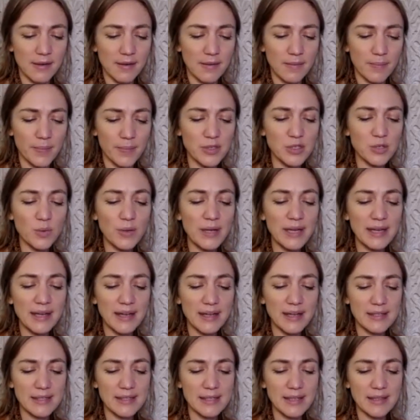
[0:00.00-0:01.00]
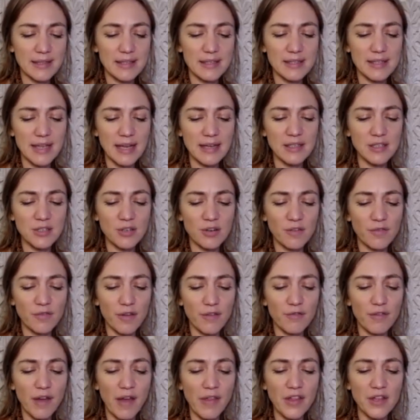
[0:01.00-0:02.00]
Between us, at the centre of the
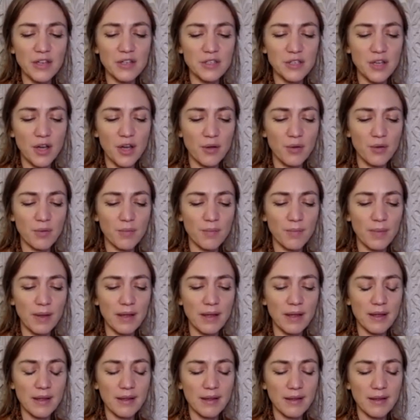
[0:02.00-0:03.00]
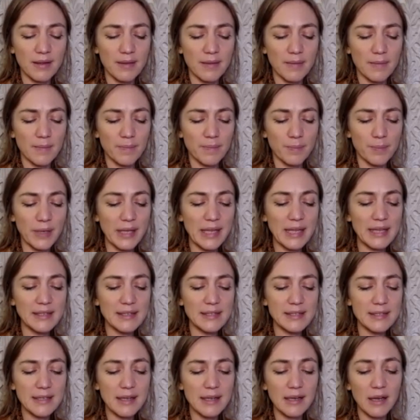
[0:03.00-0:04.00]
feathered dome,
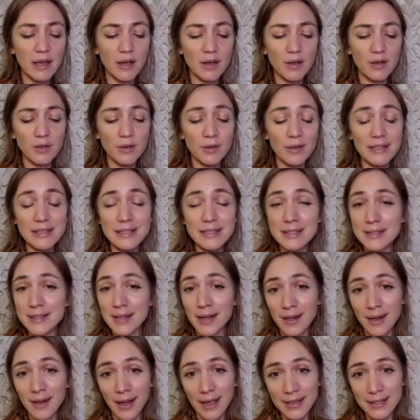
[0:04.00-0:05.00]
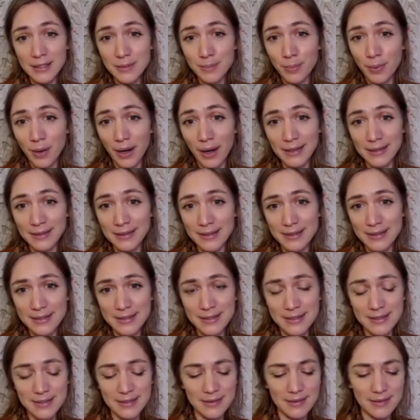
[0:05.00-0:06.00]
begins to glow a starlight
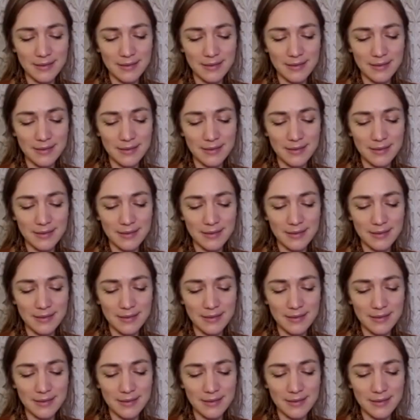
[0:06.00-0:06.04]
brightness.